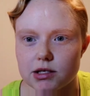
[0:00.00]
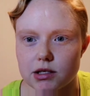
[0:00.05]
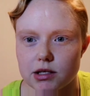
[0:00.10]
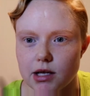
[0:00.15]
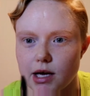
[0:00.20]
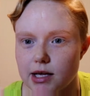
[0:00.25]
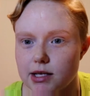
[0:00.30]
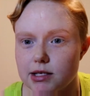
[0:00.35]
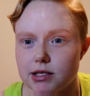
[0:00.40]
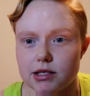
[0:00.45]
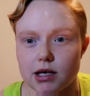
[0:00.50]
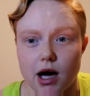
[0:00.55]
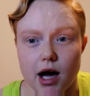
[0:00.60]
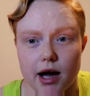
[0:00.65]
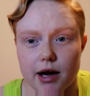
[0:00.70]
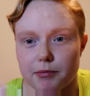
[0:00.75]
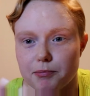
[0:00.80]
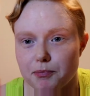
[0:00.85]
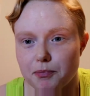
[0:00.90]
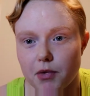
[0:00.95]
and
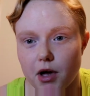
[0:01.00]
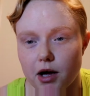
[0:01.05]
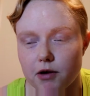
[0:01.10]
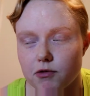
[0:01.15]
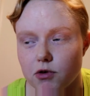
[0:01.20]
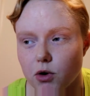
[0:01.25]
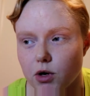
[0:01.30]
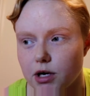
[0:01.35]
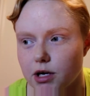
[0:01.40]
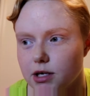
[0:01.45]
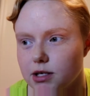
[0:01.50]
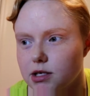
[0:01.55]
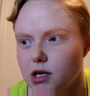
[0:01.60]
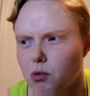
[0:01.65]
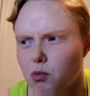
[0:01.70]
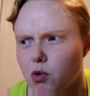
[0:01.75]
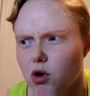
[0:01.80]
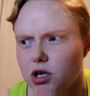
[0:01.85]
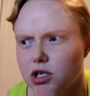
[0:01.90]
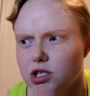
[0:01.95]
I have no idea. I
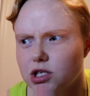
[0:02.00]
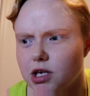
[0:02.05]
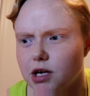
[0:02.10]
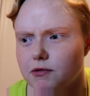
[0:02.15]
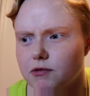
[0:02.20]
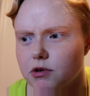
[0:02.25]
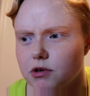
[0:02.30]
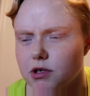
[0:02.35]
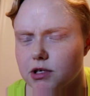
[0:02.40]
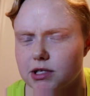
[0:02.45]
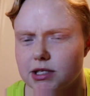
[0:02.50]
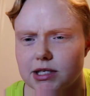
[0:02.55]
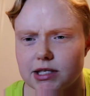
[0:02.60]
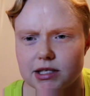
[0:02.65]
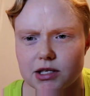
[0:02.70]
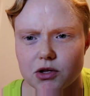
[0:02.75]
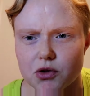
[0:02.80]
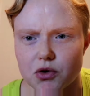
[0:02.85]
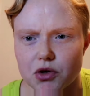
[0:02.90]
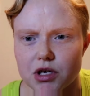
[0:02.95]
stopped watching after like
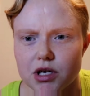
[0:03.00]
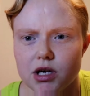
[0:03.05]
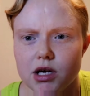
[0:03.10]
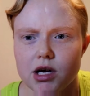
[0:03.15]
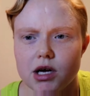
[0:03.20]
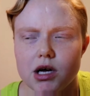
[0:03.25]
season 3.